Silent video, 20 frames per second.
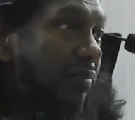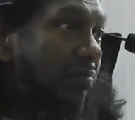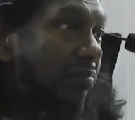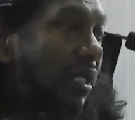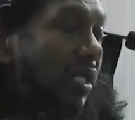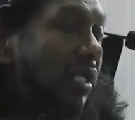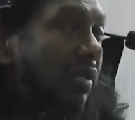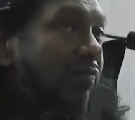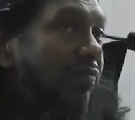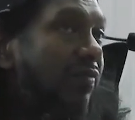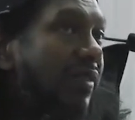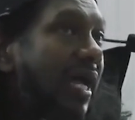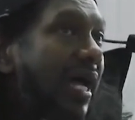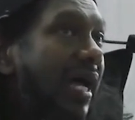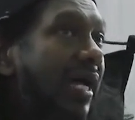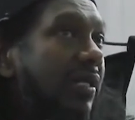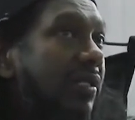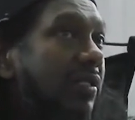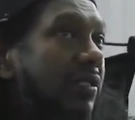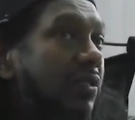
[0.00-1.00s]
But if
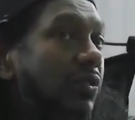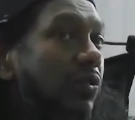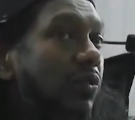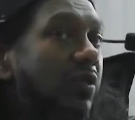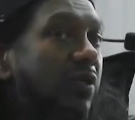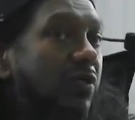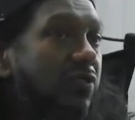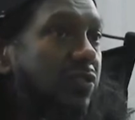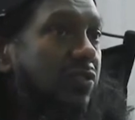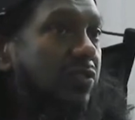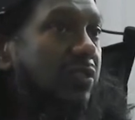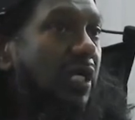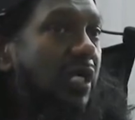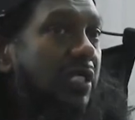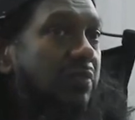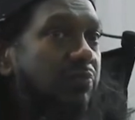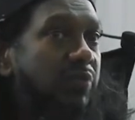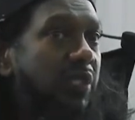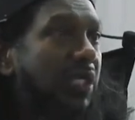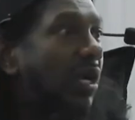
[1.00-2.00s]
that you
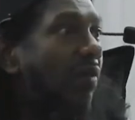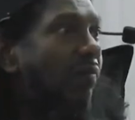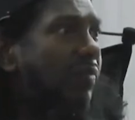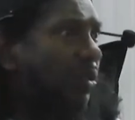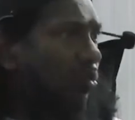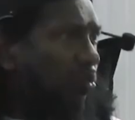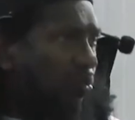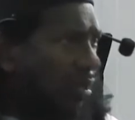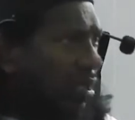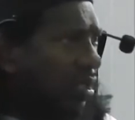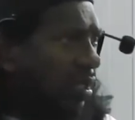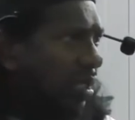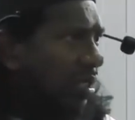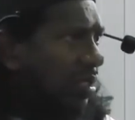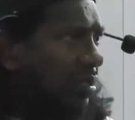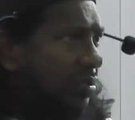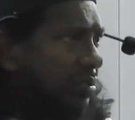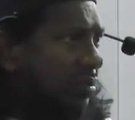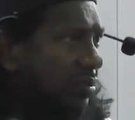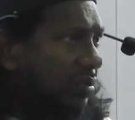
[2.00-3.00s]
criticize bring out the
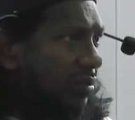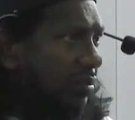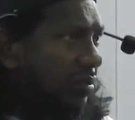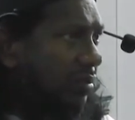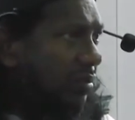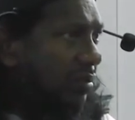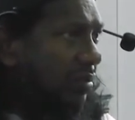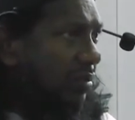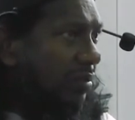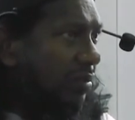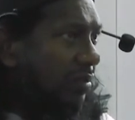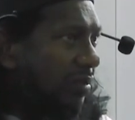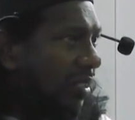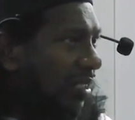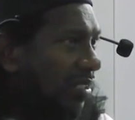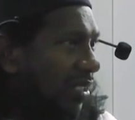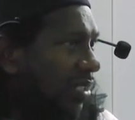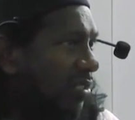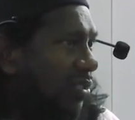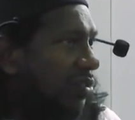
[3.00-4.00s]
worst,
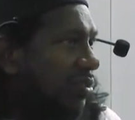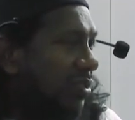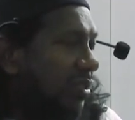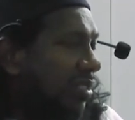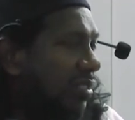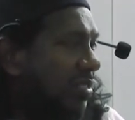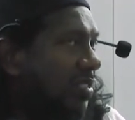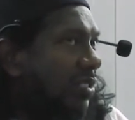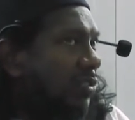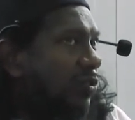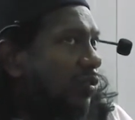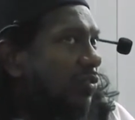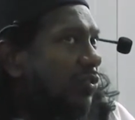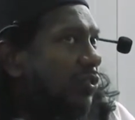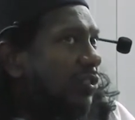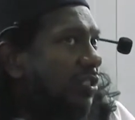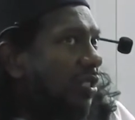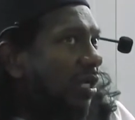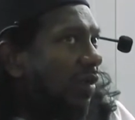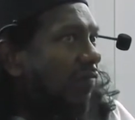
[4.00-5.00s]
then it does not
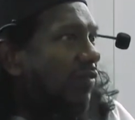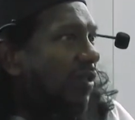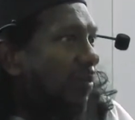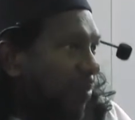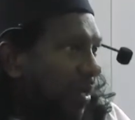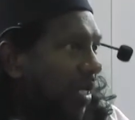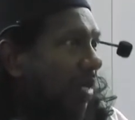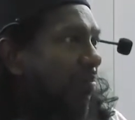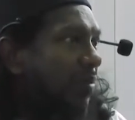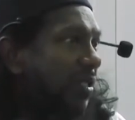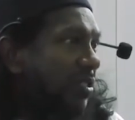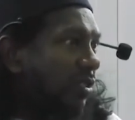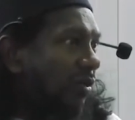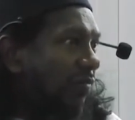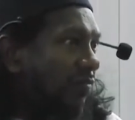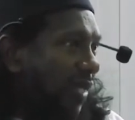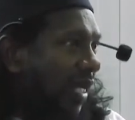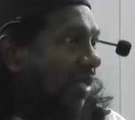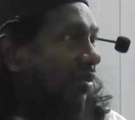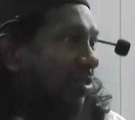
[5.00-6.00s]
serve the purpose
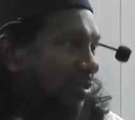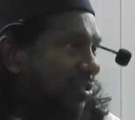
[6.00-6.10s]
of that